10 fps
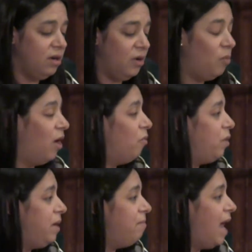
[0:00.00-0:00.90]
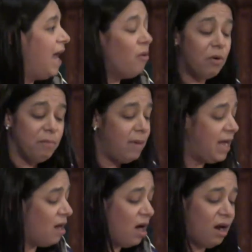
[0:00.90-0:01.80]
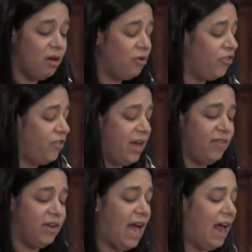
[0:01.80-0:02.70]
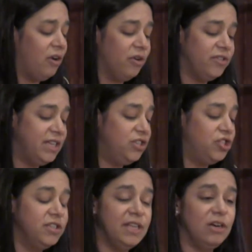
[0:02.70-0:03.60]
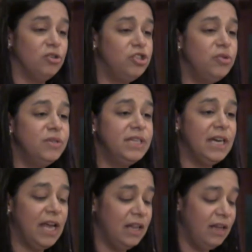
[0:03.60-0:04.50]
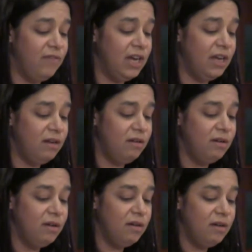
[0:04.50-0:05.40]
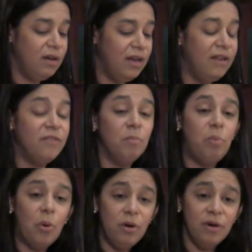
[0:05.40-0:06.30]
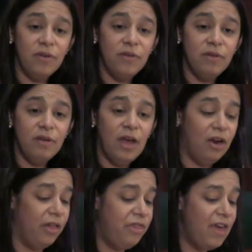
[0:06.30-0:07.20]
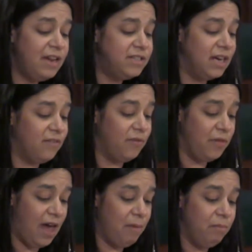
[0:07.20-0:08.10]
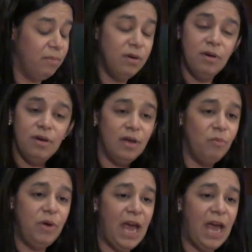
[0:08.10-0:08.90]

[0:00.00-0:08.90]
And while we may or may not understand the categorizations they are choosing and living in, it is important and authentic for them, and we